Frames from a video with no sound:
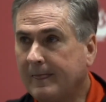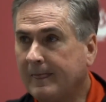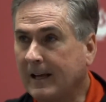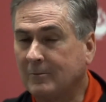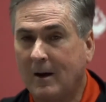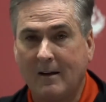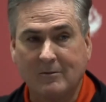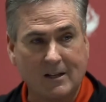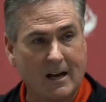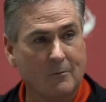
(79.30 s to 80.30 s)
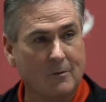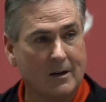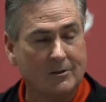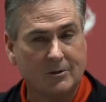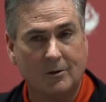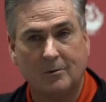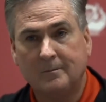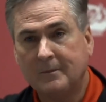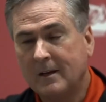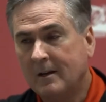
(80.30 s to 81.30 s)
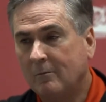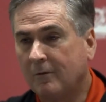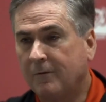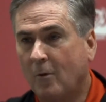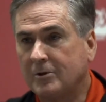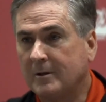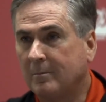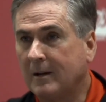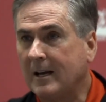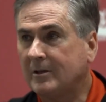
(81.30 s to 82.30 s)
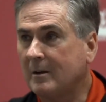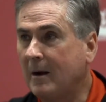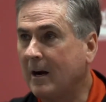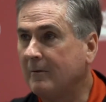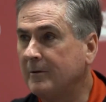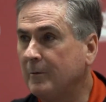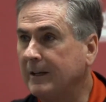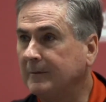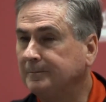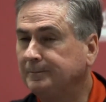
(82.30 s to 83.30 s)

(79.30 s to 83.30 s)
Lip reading: That's why it was like it was. So we're fortunate and blessed to come out here with a win.